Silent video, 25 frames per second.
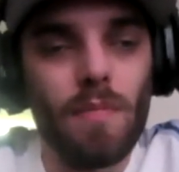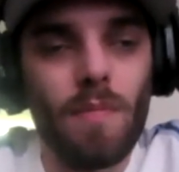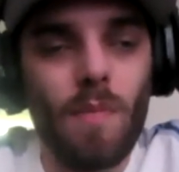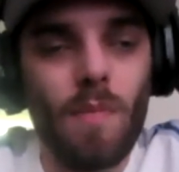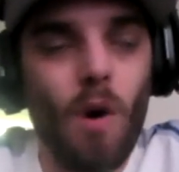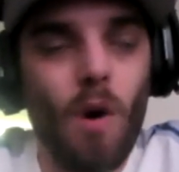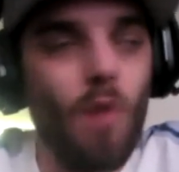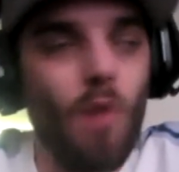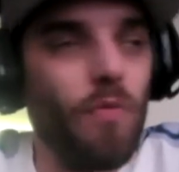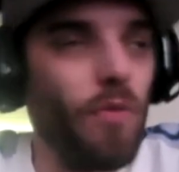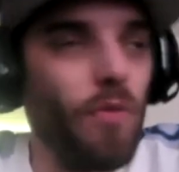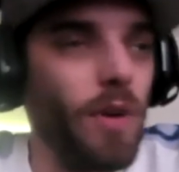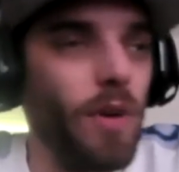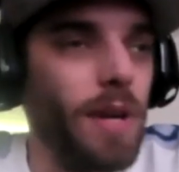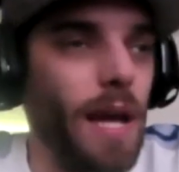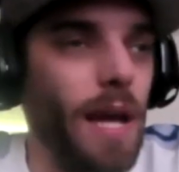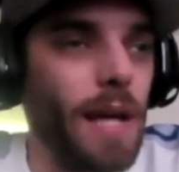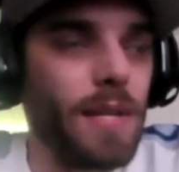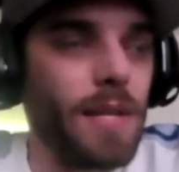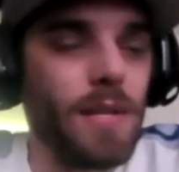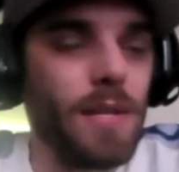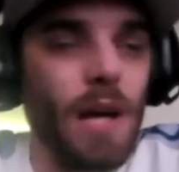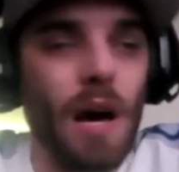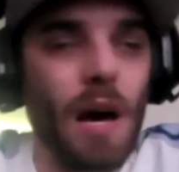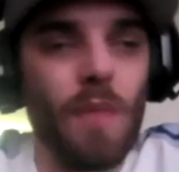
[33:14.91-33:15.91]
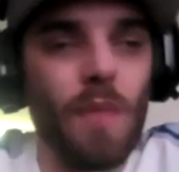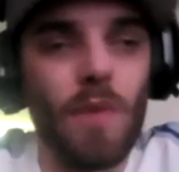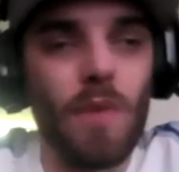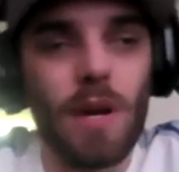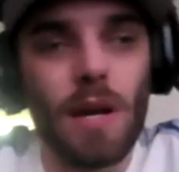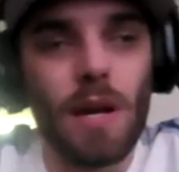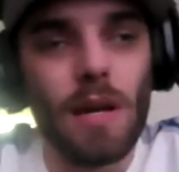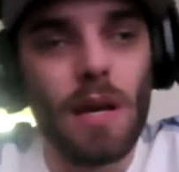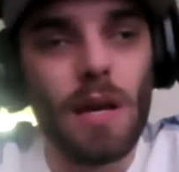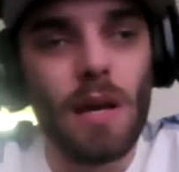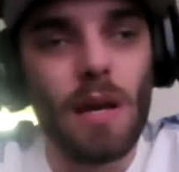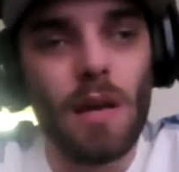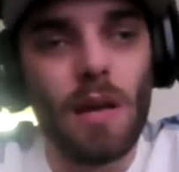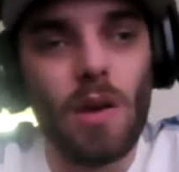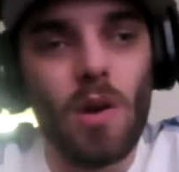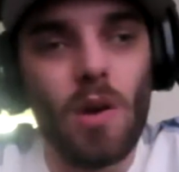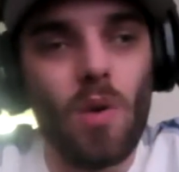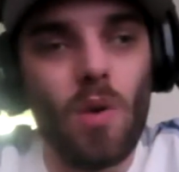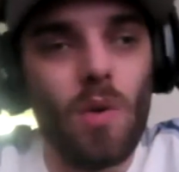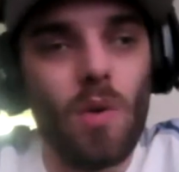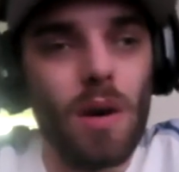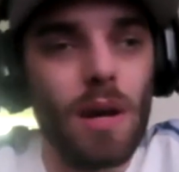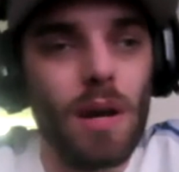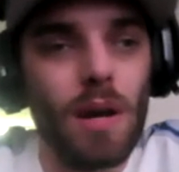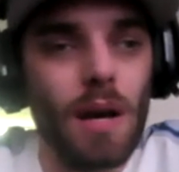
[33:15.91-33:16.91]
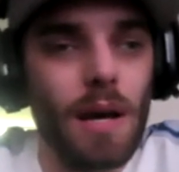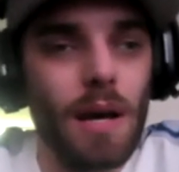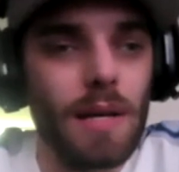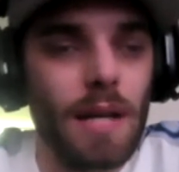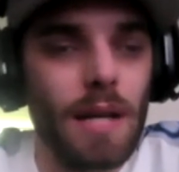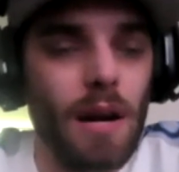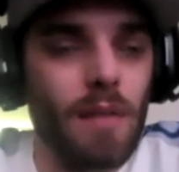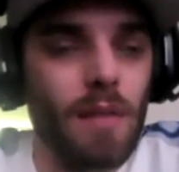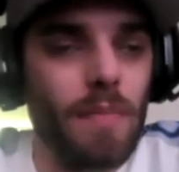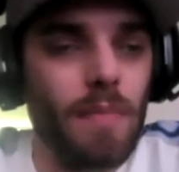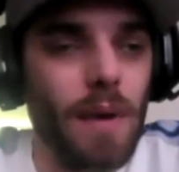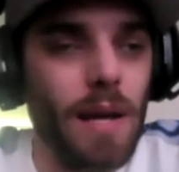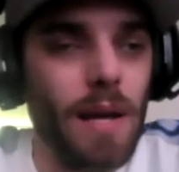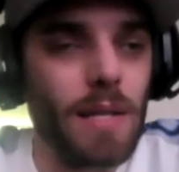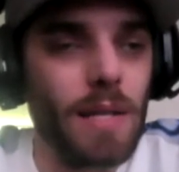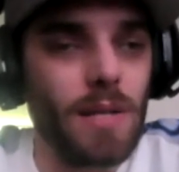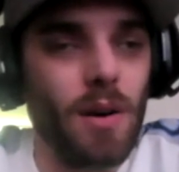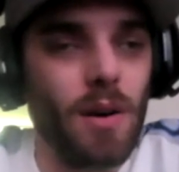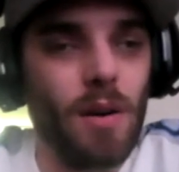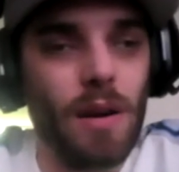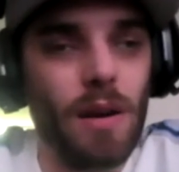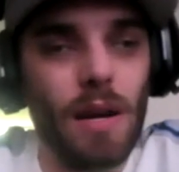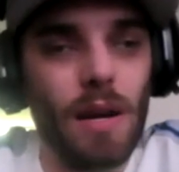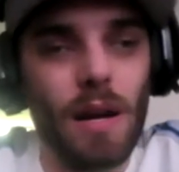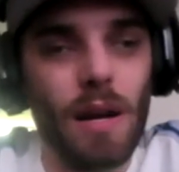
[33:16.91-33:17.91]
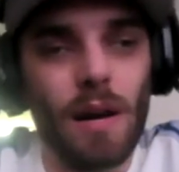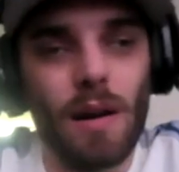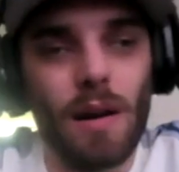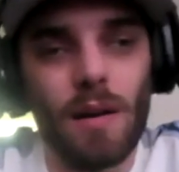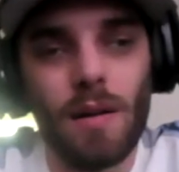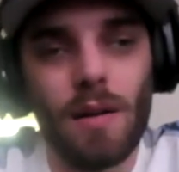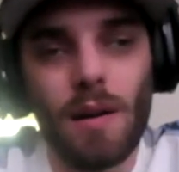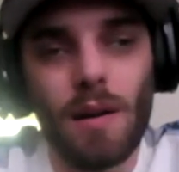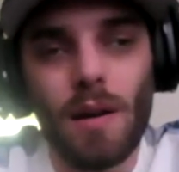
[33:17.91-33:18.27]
hopefully next time we can get you and Darren Bates on here.